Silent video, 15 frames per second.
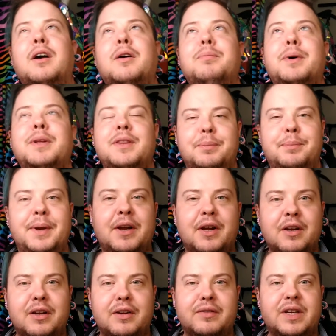But the
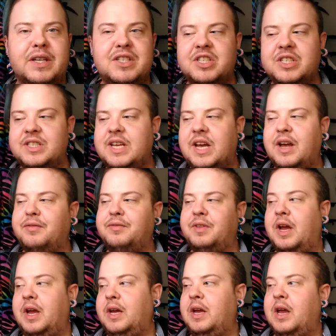bigger conventions have
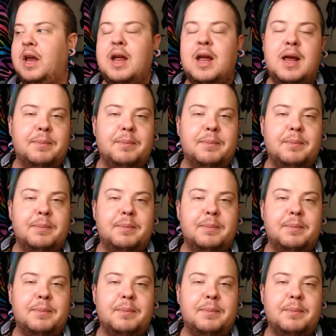like